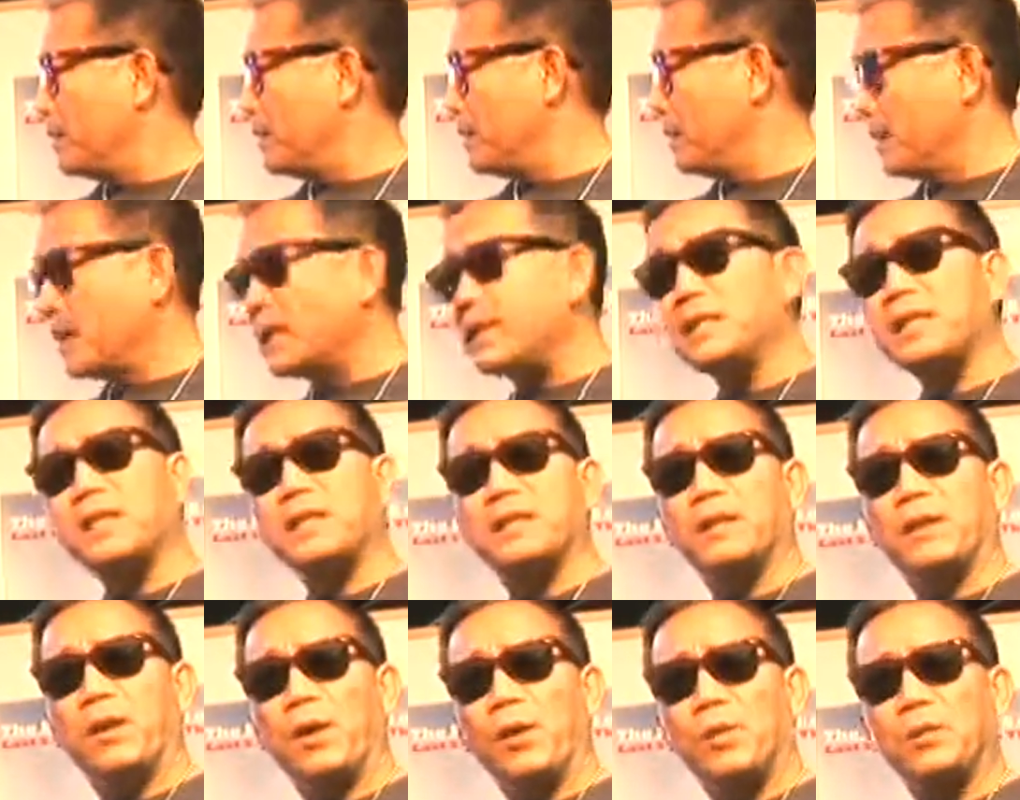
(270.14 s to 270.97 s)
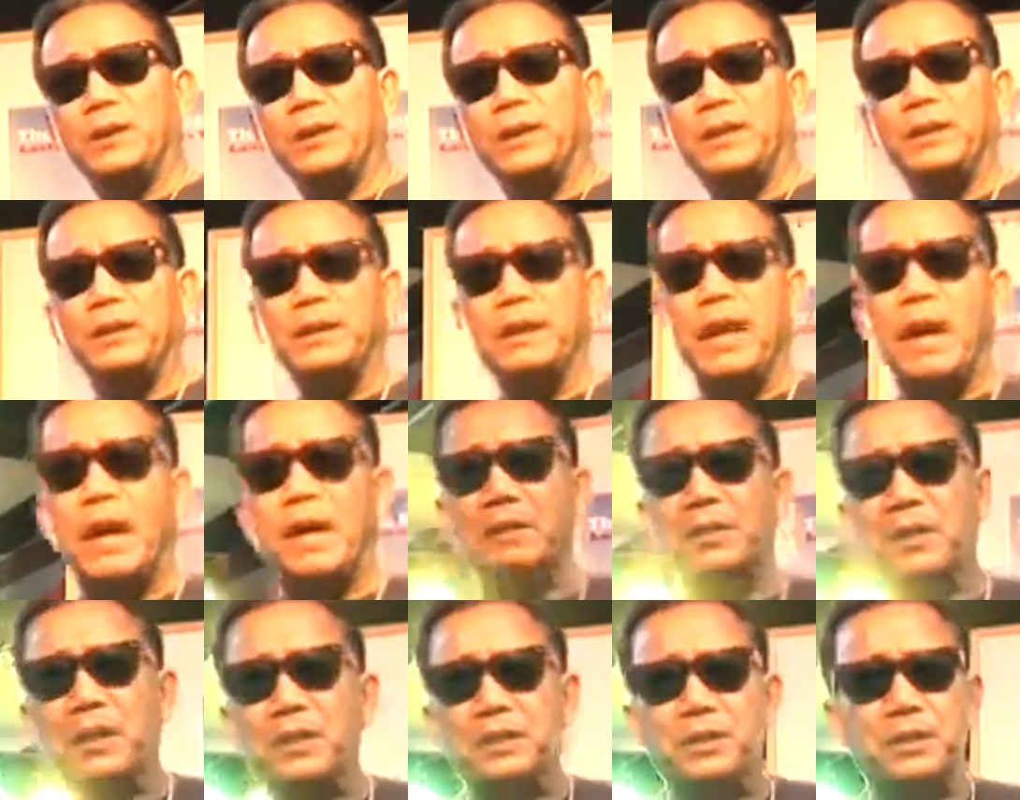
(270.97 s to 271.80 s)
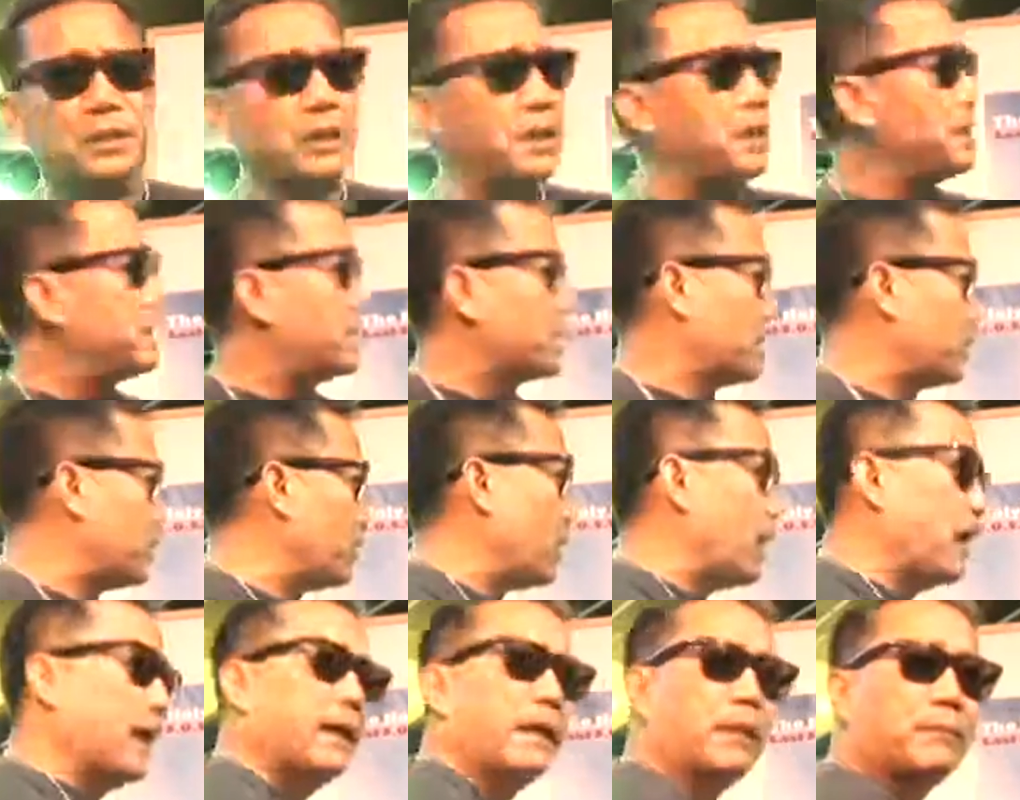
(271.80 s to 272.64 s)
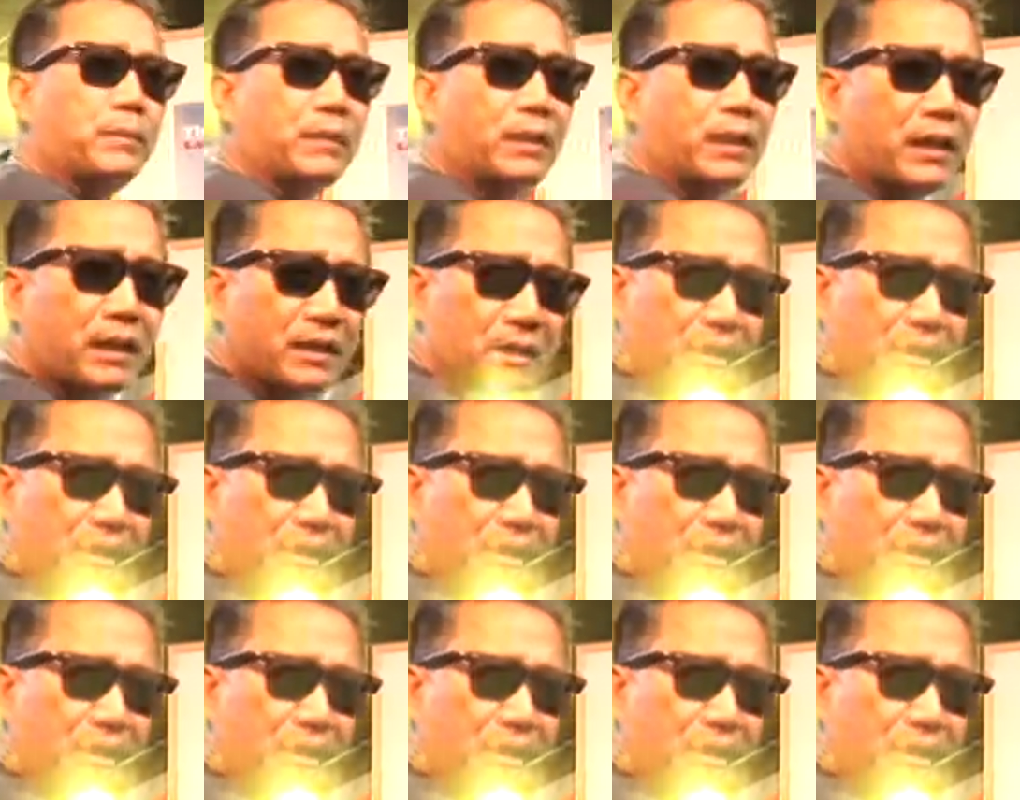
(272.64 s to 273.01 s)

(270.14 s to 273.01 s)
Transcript: this is the Holy God Jesus Christ appear